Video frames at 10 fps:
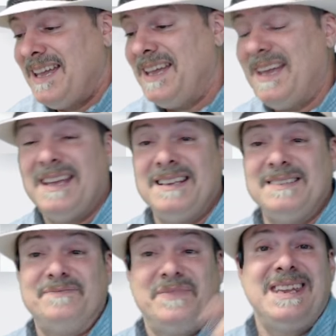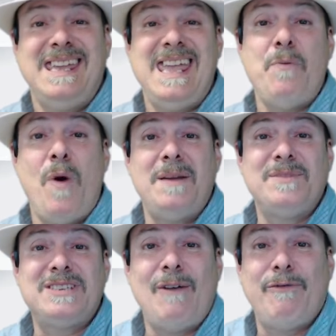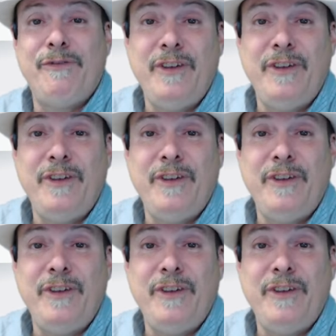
Uh, he won himself